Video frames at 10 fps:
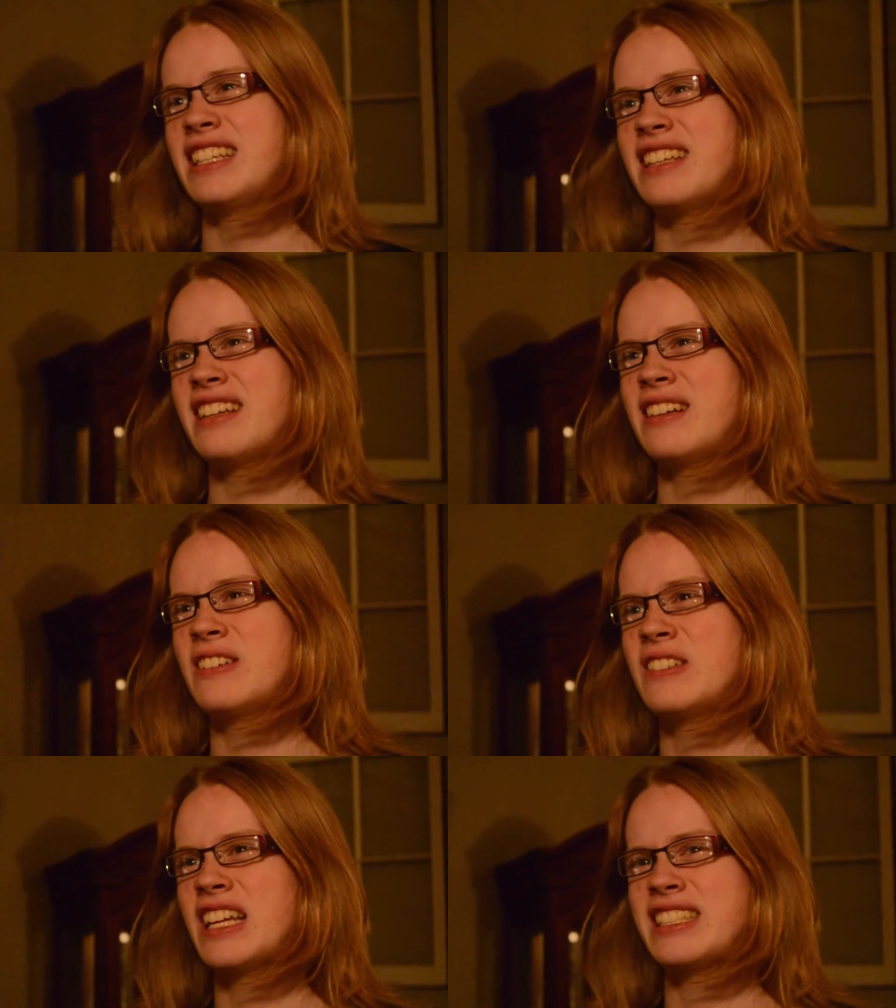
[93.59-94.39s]
You know,
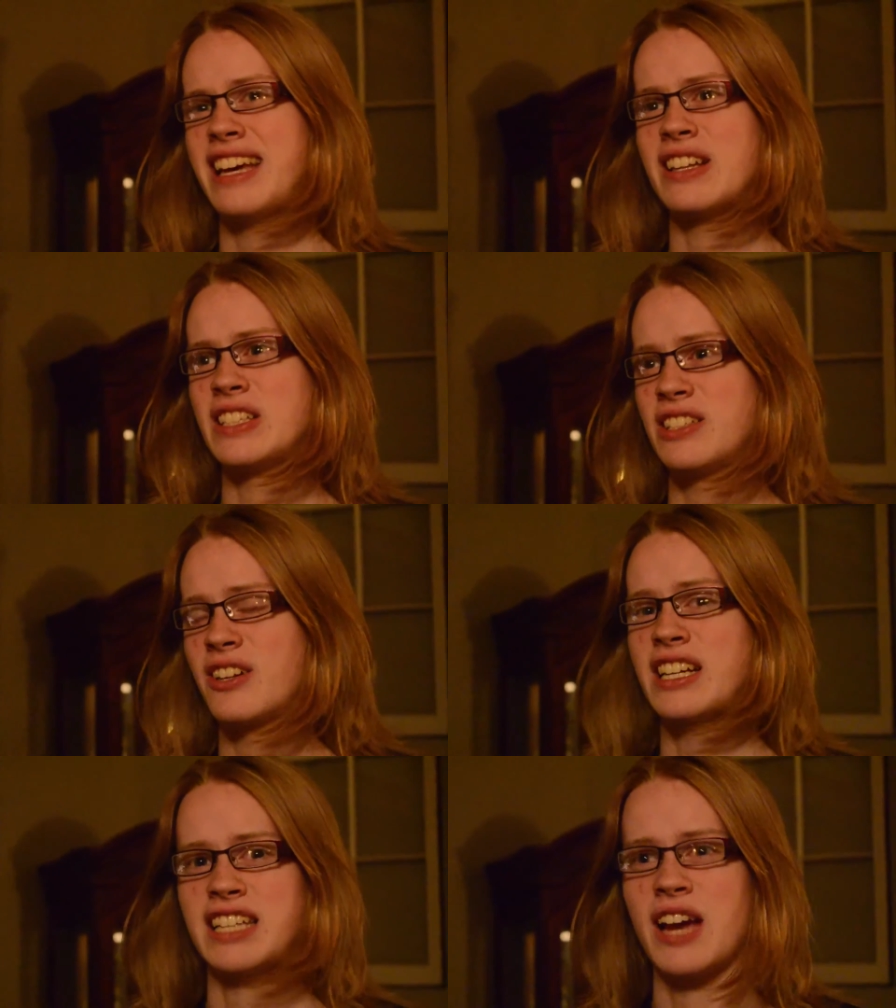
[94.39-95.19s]
that's how the
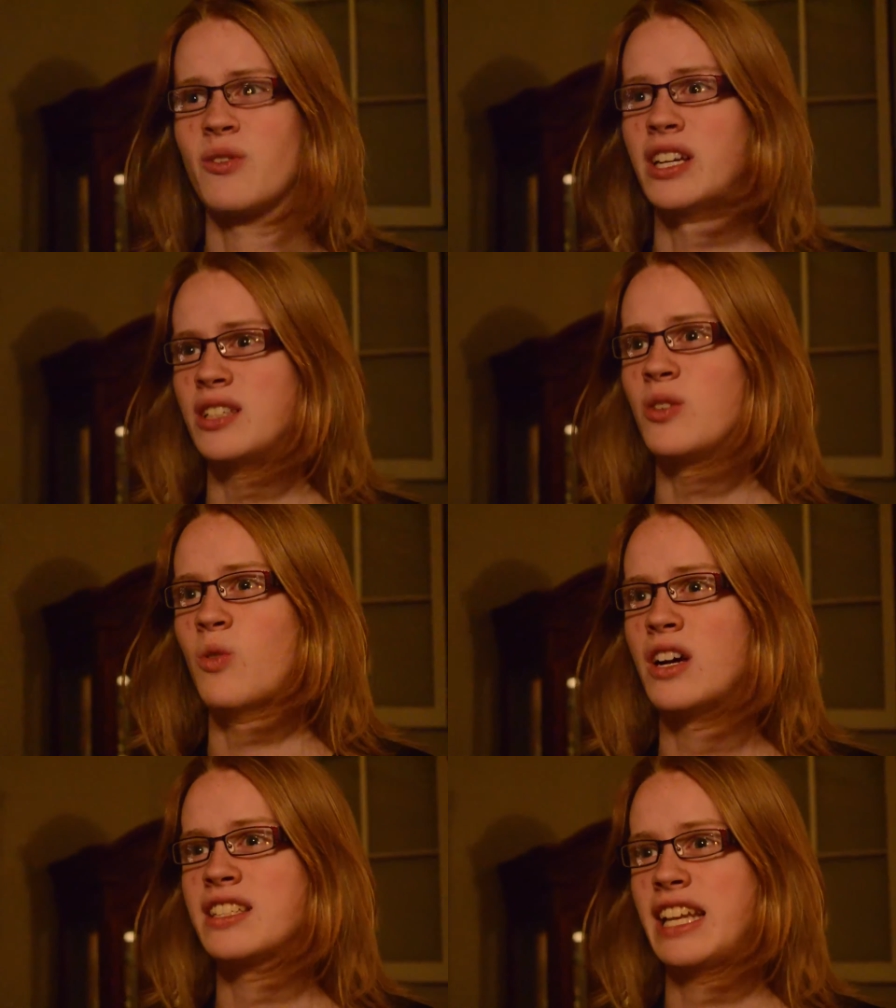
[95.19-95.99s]
circus I went to
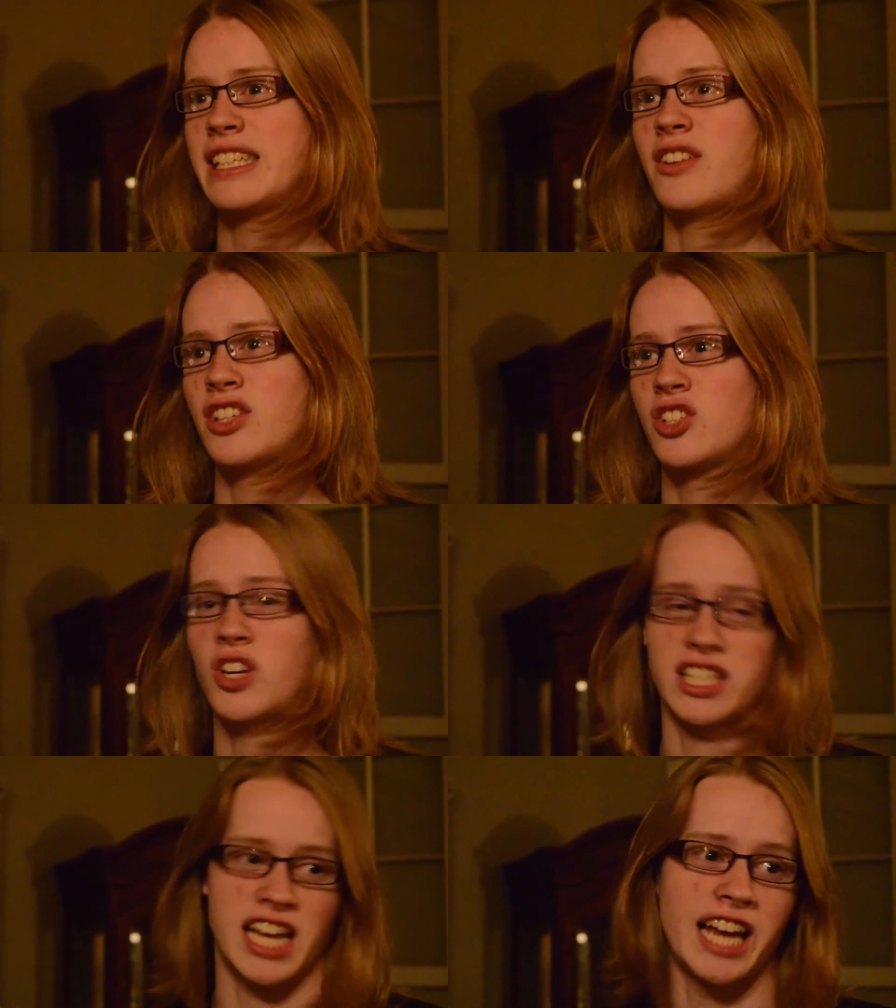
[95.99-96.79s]
was. That's how the
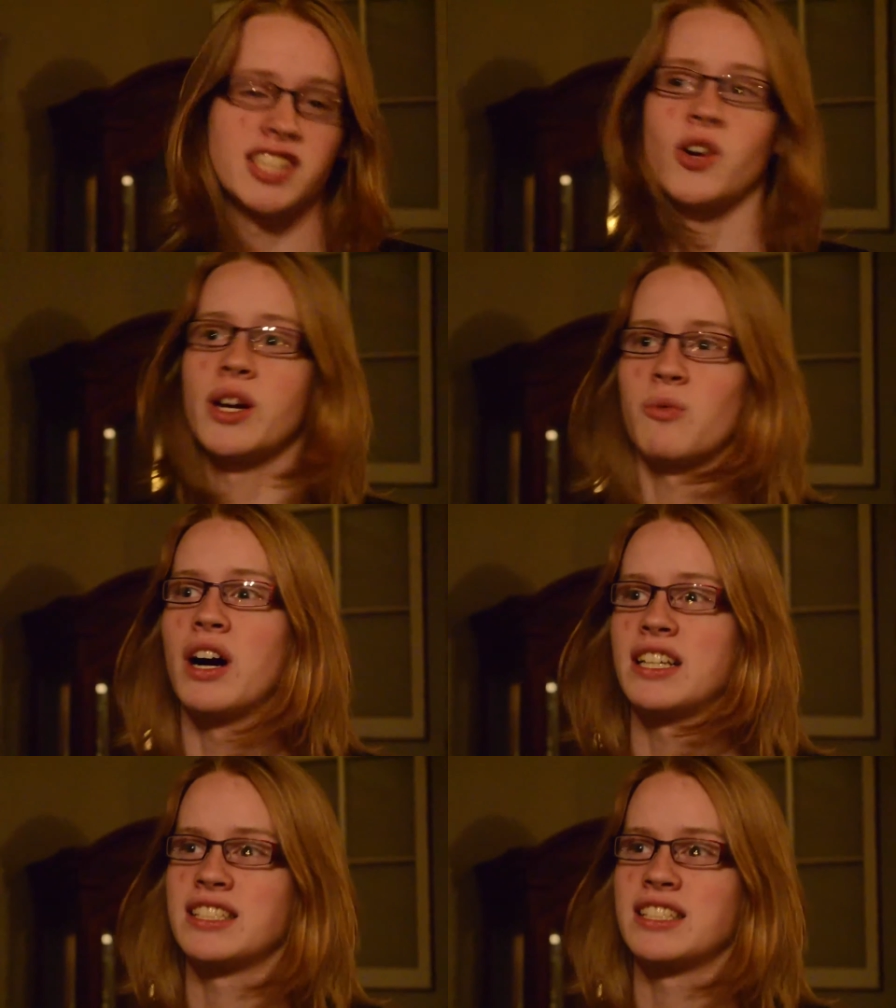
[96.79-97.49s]
circus I joined was.